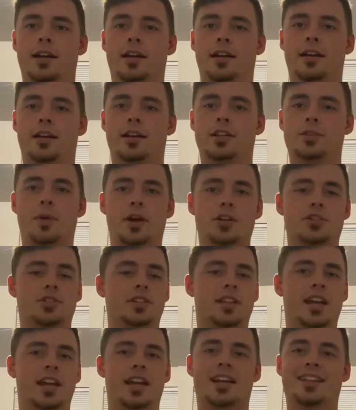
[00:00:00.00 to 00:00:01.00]
Especially
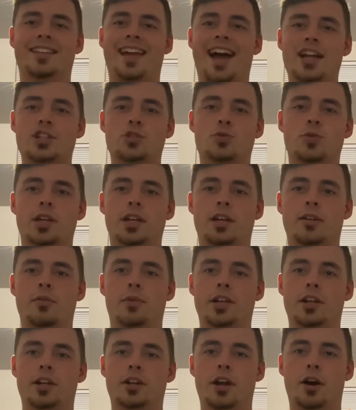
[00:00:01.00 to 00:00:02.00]
thinking last week
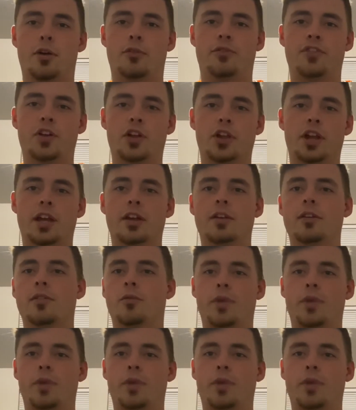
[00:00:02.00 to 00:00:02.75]
when, Philly,